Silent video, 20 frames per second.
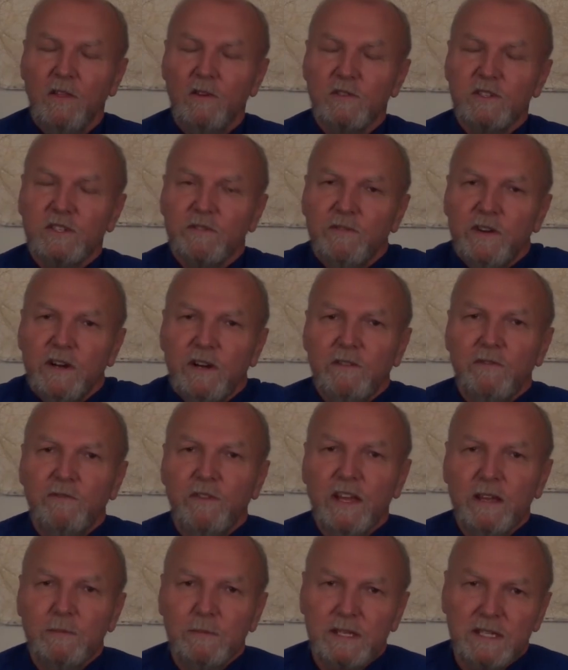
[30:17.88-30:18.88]
There's a very
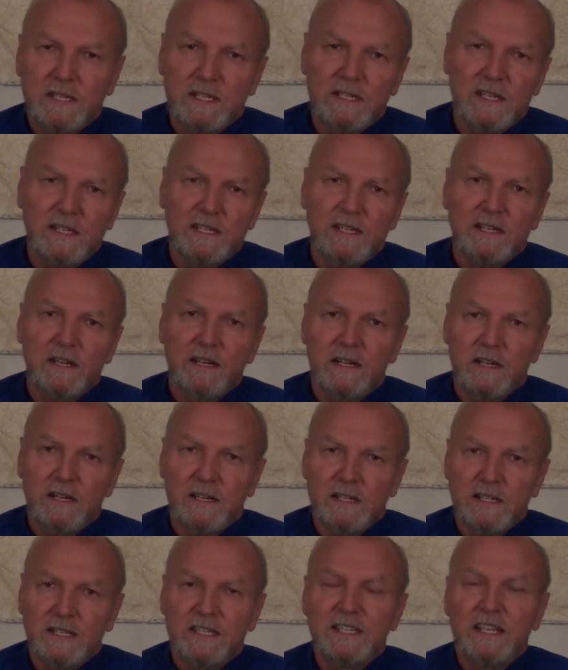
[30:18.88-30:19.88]
famous
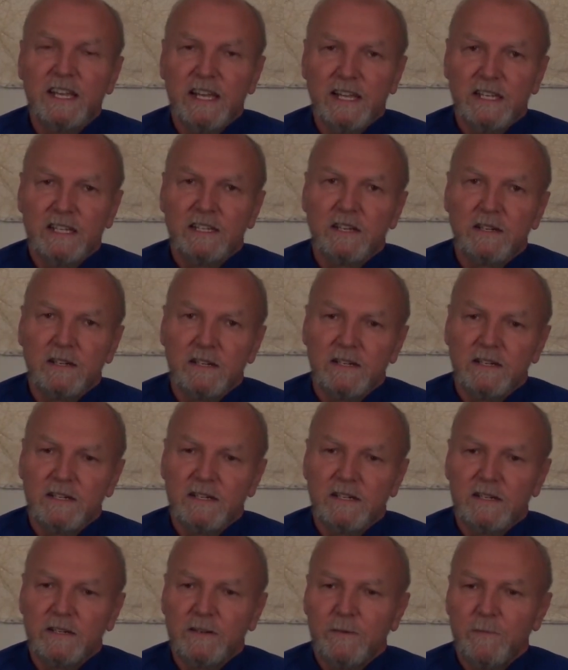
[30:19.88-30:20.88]
saint
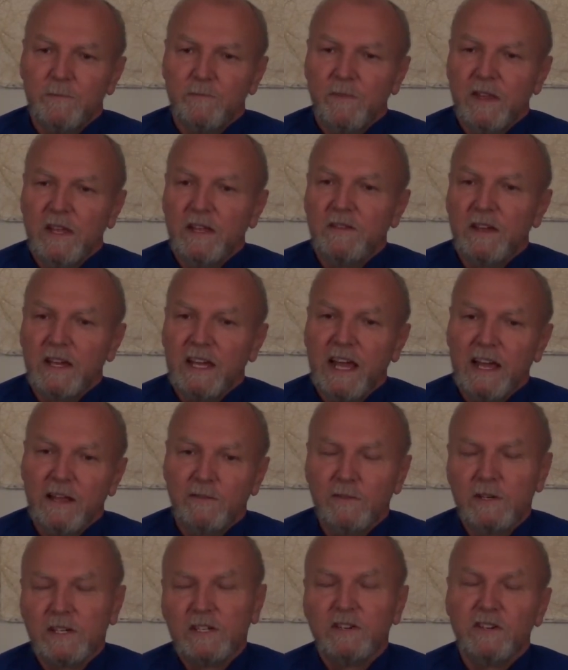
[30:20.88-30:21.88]
in the
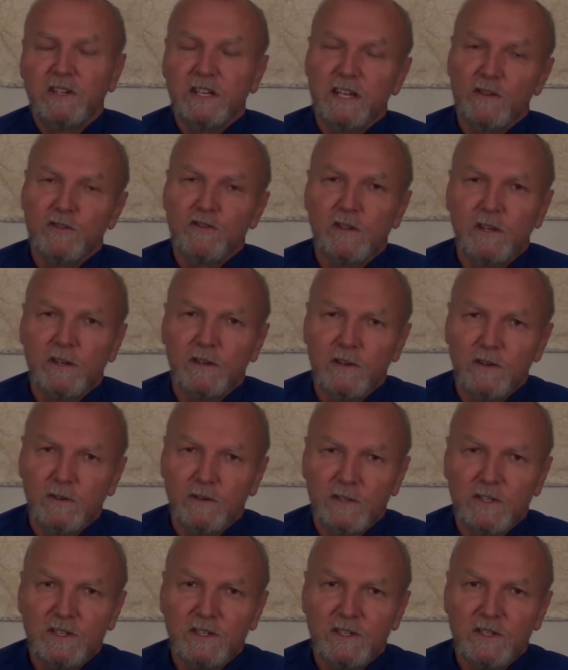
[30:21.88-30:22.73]
Catholic tradition